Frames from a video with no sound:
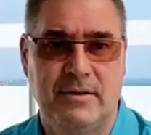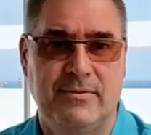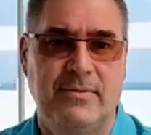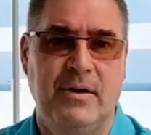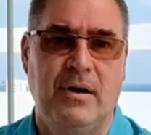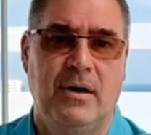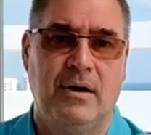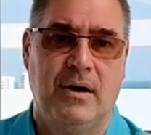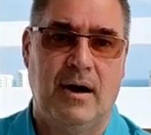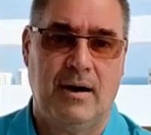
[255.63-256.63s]

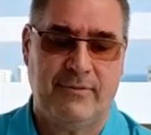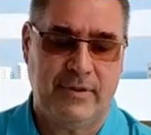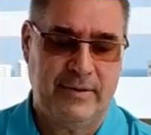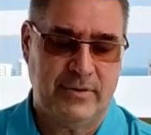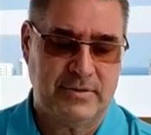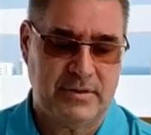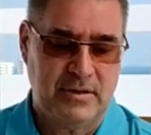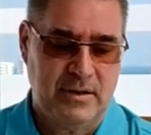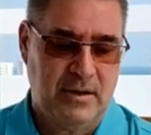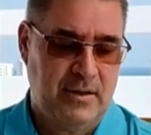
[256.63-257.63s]
of flavors.
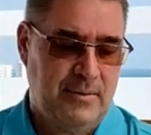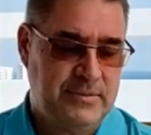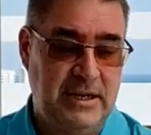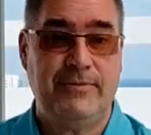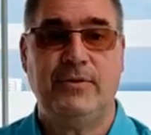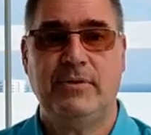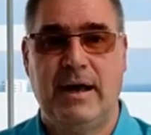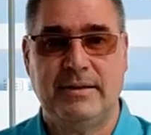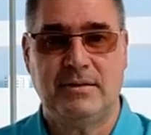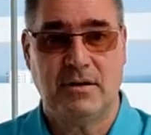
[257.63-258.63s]
Seafood
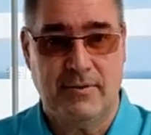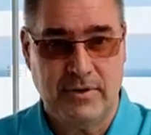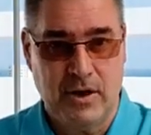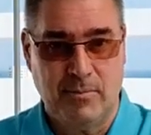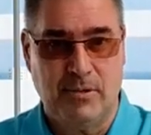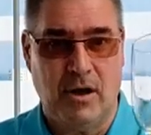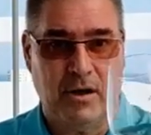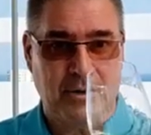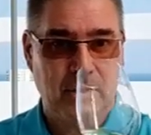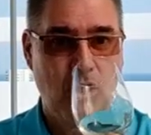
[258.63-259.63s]
and Sauvignon Blanc.